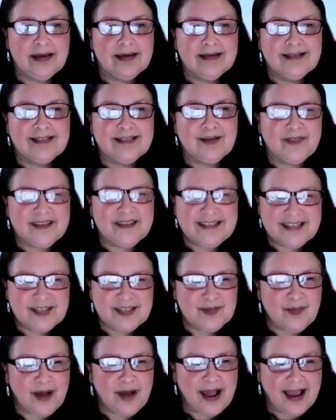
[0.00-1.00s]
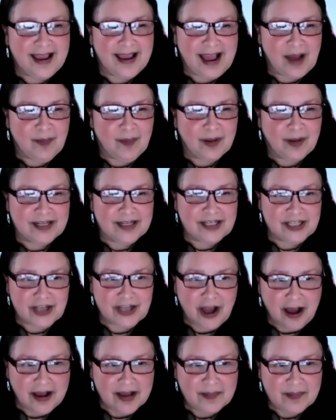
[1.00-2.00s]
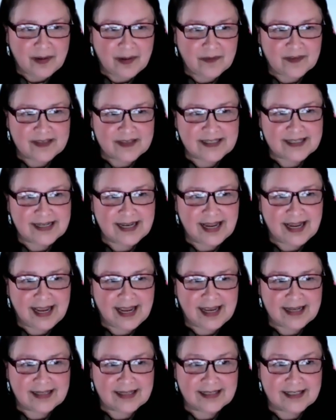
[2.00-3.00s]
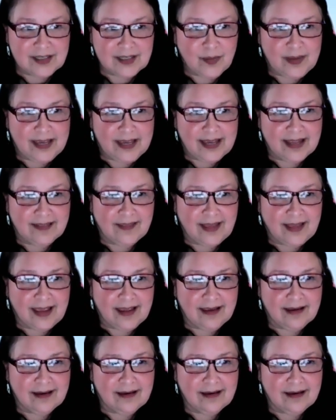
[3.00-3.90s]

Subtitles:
So this is why I wanted to talk about this today, so we can like